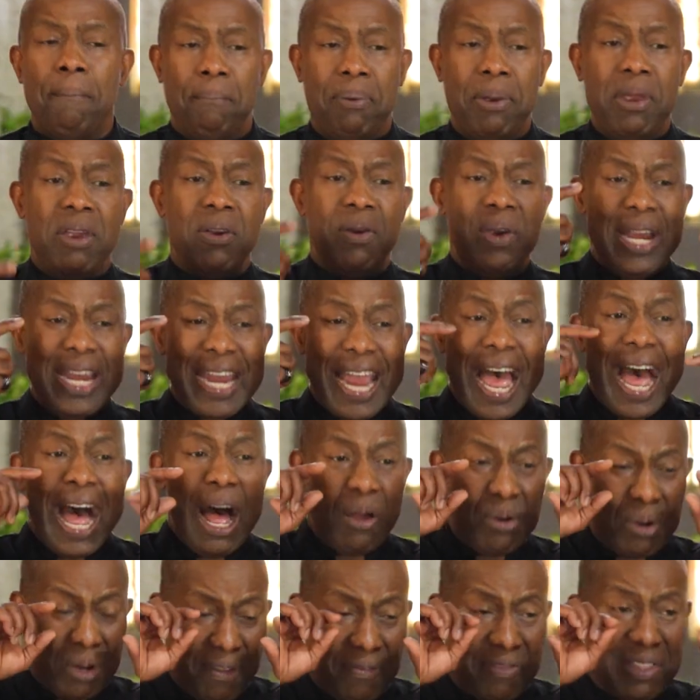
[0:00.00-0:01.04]
peering
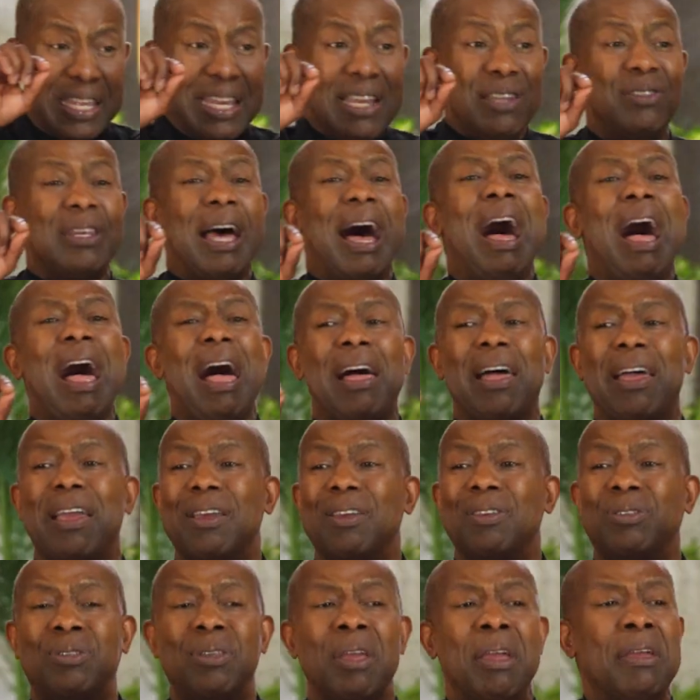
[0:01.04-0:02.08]
out of these
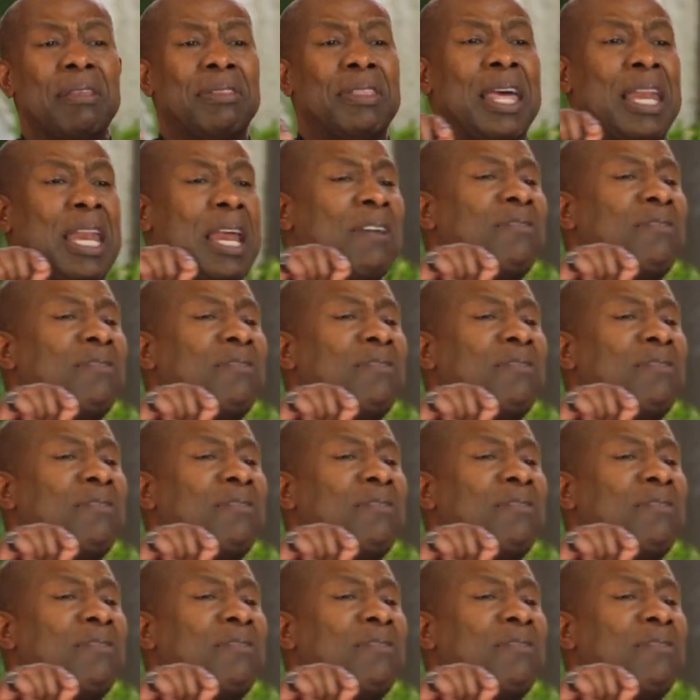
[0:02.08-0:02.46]
eyes that